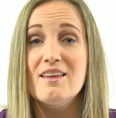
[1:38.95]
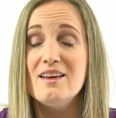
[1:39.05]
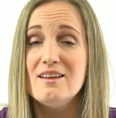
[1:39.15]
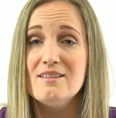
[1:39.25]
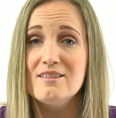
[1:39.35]

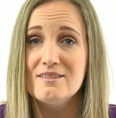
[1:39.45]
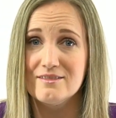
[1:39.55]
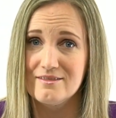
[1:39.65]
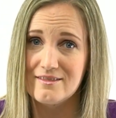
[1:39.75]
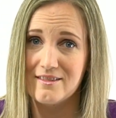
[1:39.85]
then
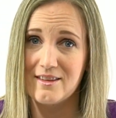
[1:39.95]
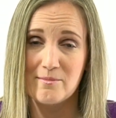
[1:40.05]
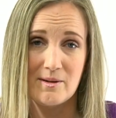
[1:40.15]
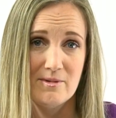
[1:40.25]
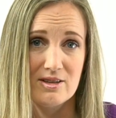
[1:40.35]
they
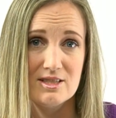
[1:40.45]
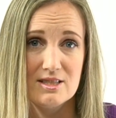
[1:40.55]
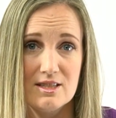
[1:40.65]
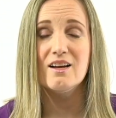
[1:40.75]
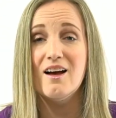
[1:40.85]
might be
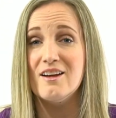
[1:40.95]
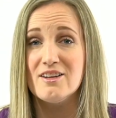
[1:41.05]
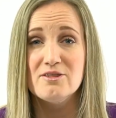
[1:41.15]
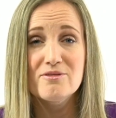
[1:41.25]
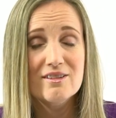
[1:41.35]
autistic.
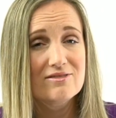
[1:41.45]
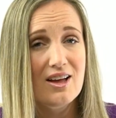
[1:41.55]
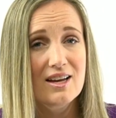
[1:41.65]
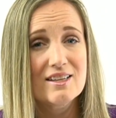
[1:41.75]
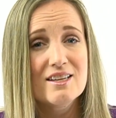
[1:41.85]
Another red
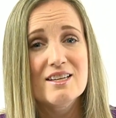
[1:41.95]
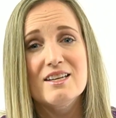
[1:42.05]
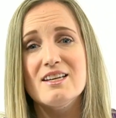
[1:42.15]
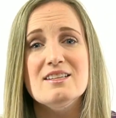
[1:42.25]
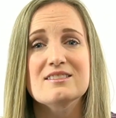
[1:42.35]
flag
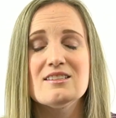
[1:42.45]
is